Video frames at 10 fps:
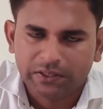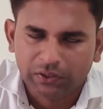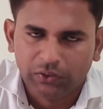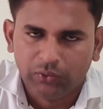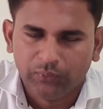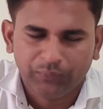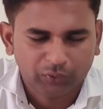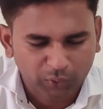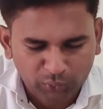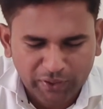0.
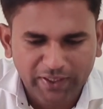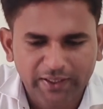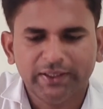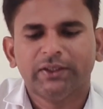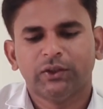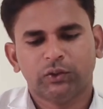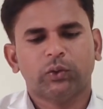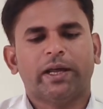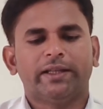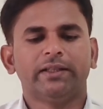Okay,
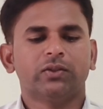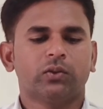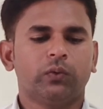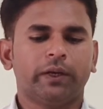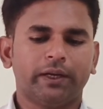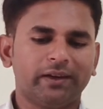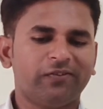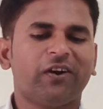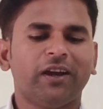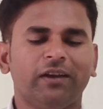so like this, so we can
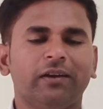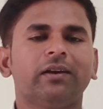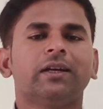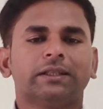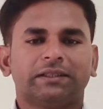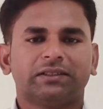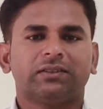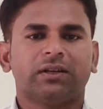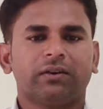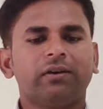define here this
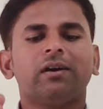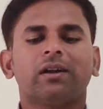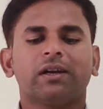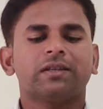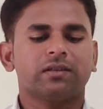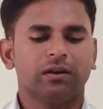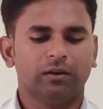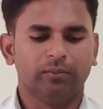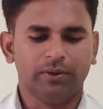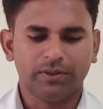is our rational
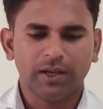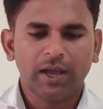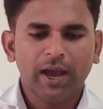numbers.